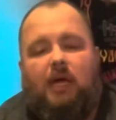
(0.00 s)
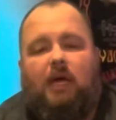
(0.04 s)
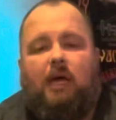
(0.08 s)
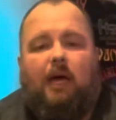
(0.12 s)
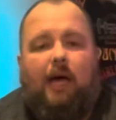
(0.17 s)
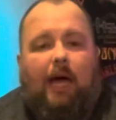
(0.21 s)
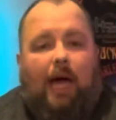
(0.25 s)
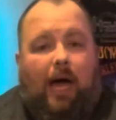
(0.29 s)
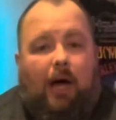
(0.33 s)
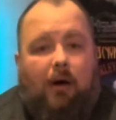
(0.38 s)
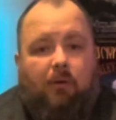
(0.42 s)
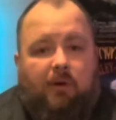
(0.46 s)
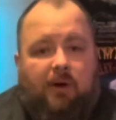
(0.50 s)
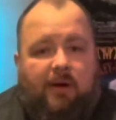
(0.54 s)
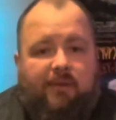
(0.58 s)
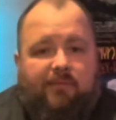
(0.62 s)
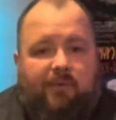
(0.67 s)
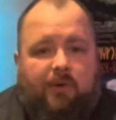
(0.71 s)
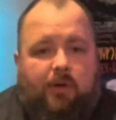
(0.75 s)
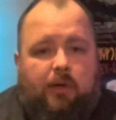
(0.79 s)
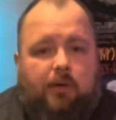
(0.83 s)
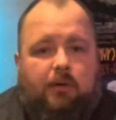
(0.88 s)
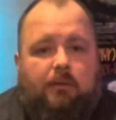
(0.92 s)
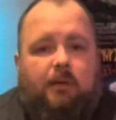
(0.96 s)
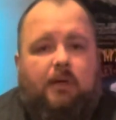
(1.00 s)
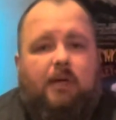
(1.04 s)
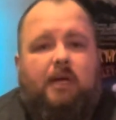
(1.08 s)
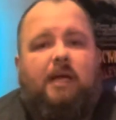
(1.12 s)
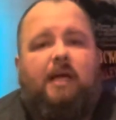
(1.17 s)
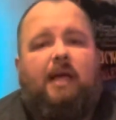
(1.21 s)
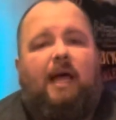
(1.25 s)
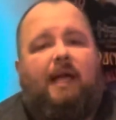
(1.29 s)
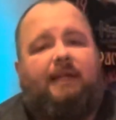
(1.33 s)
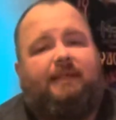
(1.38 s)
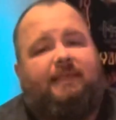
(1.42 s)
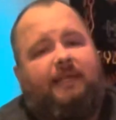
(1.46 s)
However,
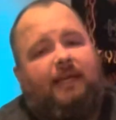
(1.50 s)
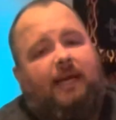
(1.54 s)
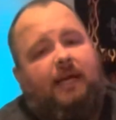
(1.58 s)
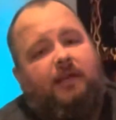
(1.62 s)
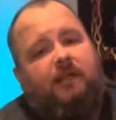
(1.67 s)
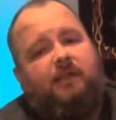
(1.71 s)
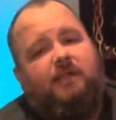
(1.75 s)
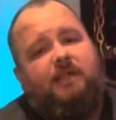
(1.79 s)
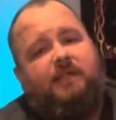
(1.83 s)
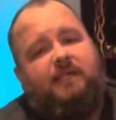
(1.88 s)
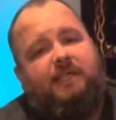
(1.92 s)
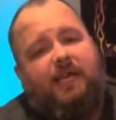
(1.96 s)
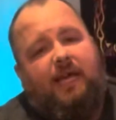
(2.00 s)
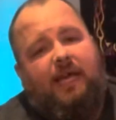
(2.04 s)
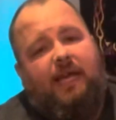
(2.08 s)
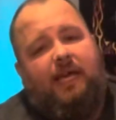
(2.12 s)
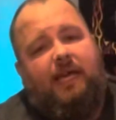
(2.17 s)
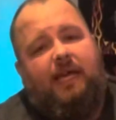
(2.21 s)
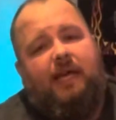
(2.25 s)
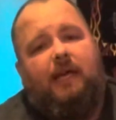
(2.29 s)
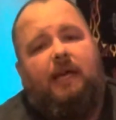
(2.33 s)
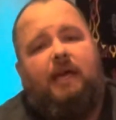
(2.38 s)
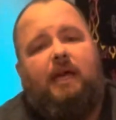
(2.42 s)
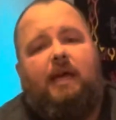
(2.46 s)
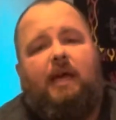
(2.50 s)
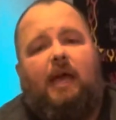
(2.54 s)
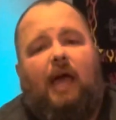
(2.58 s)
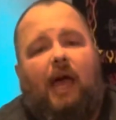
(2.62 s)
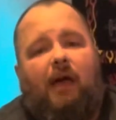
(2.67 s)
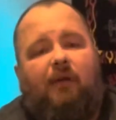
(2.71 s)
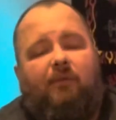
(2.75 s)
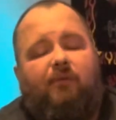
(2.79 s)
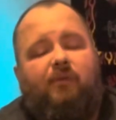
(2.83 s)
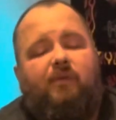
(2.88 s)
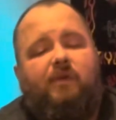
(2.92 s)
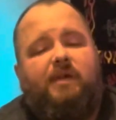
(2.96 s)
at the end of the day,
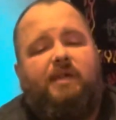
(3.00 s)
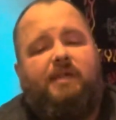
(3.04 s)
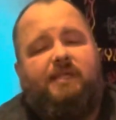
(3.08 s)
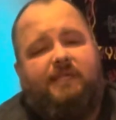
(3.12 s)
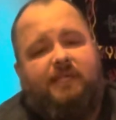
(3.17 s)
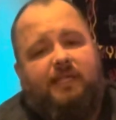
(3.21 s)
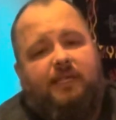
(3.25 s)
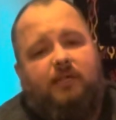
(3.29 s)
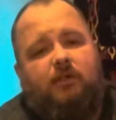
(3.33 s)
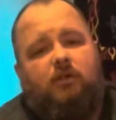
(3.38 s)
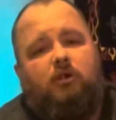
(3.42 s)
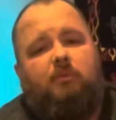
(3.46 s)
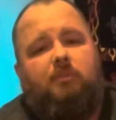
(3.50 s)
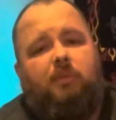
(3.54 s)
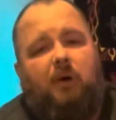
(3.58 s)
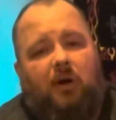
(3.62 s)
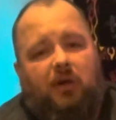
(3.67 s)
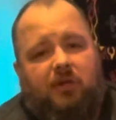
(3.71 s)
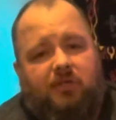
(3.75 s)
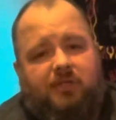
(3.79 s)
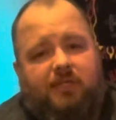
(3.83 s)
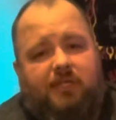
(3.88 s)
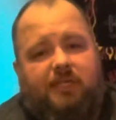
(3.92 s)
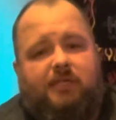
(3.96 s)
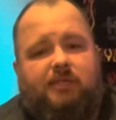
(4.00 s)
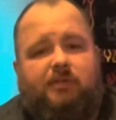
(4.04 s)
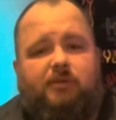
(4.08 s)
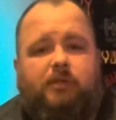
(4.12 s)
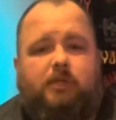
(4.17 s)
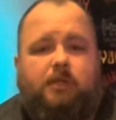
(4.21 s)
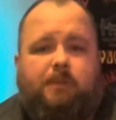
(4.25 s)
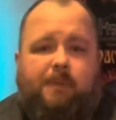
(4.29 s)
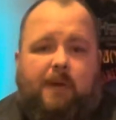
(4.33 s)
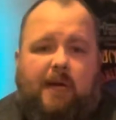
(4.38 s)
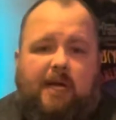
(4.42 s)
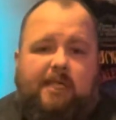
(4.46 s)
every single person is
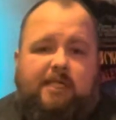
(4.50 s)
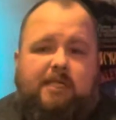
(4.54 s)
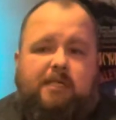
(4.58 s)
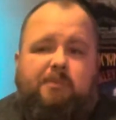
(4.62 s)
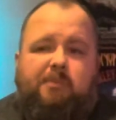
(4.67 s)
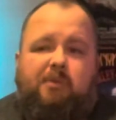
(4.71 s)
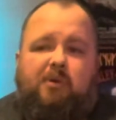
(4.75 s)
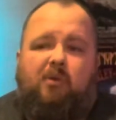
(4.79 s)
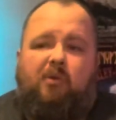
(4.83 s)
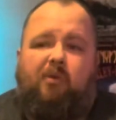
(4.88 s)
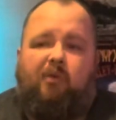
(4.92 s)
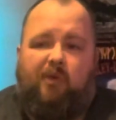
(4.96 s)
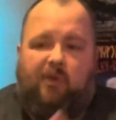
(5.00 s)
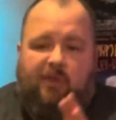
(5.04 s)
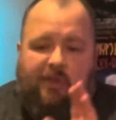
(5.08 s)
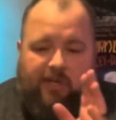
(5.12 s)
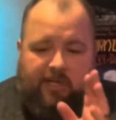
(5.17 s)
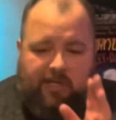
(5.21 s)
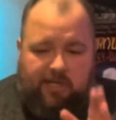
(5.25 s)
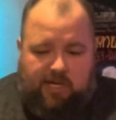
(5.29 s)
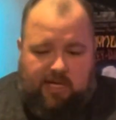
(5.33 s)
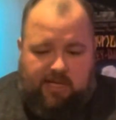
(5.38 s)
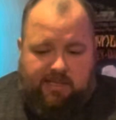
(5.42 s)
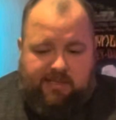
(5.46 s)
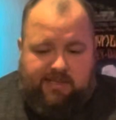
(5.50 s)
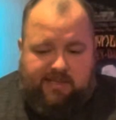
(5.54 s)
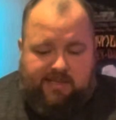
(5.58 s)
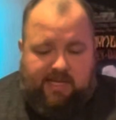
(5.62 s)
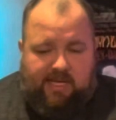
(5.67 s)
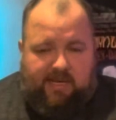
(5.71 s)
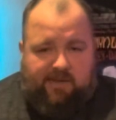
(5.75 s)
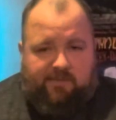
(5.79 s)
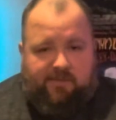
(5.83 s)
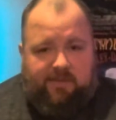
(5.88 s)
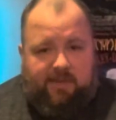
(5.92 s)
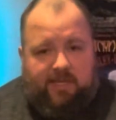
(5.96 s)
responsible for the gun
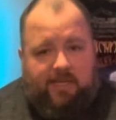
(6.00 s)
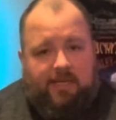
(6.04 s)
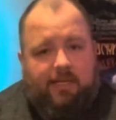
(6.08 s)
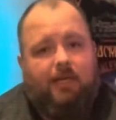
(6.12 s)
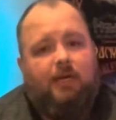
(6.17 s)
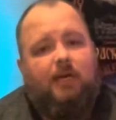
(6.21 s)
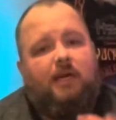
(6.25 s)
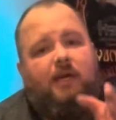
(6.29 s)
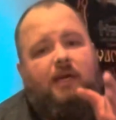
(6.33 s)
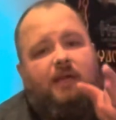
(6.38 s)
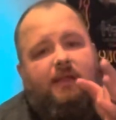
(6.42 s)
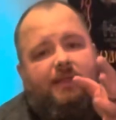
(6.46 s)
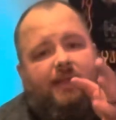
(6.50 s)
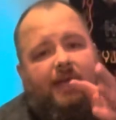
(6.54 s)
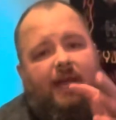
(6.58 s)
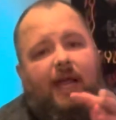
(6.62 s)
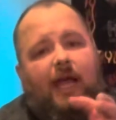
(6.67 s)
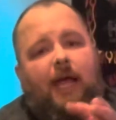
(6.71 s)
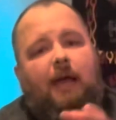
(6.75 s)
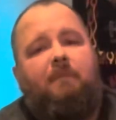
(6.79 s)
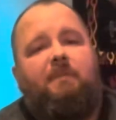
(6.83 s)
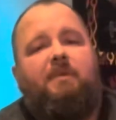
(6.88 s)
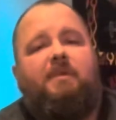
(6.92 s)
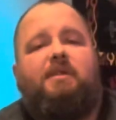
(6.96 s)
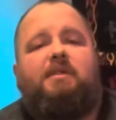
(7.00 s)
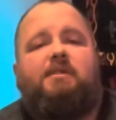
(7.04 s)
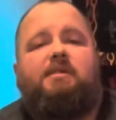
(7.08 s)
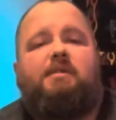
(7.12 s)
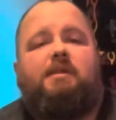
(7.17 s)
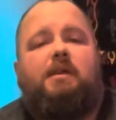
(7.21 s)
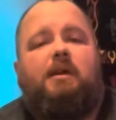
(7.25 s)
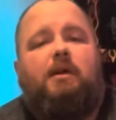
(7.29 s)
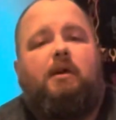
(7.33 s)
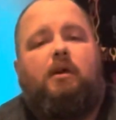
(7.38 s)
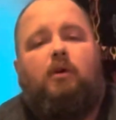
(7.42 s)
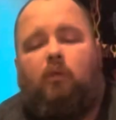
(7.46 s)
safety that happens
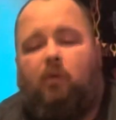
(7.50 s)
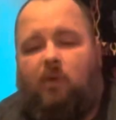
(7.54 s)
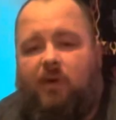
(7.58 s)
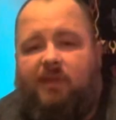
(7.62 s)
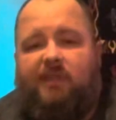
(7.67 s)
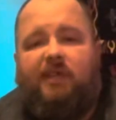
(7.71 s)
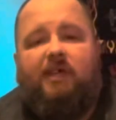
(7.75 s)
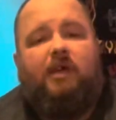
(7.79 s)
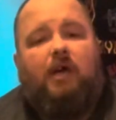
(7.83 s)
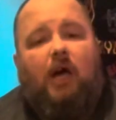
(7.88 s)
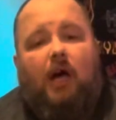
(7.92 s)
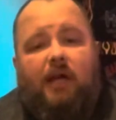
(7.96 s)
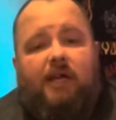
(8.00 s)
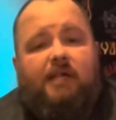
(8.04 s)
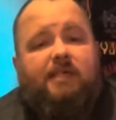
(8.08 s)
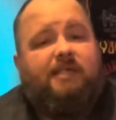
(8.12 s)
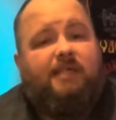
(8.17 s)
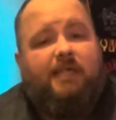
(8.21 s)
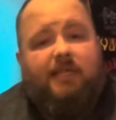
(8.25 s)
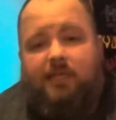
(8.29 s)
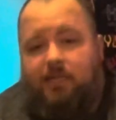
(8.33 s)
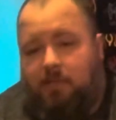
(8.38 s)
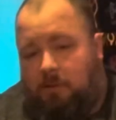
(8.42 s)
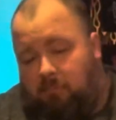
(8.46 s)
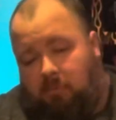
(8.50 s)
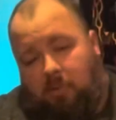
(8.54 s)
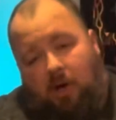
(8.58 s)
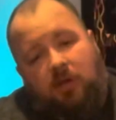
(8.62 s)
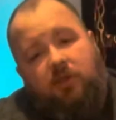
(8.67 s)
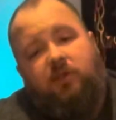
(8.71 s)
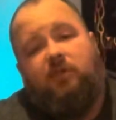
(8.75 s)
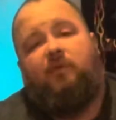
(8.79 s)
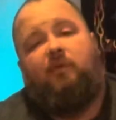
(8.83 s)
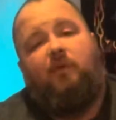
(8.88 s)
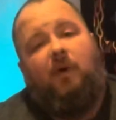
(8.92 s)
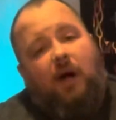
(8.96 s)
when the gun is in their
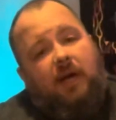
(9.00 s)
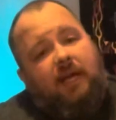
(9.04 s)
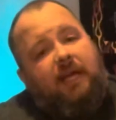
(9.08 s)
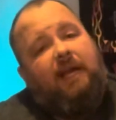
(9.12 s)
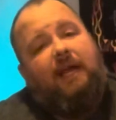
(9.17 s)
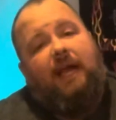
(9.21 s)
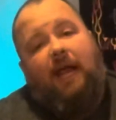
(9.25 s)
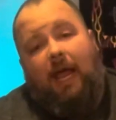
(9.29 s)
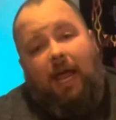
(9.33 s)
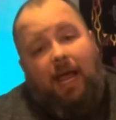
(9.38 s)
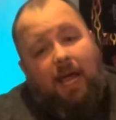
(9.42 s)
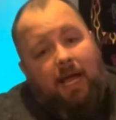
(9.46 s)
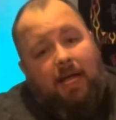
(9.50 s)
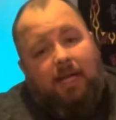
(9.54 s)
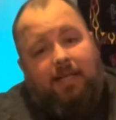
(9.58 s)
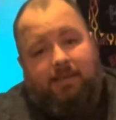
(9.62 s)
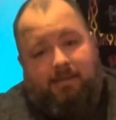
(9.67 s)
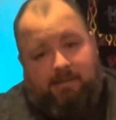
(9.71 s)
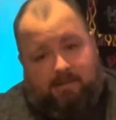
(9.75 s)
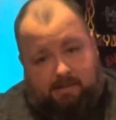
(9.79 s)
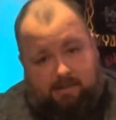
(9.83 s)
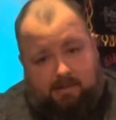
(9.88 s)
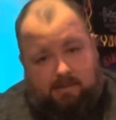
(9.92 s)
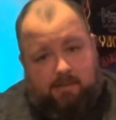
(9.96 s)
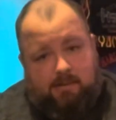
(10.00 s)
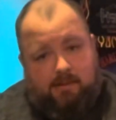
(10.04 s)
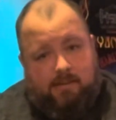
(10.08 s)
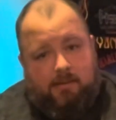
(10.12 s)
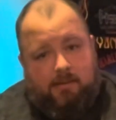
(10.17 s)
motherfucking hands.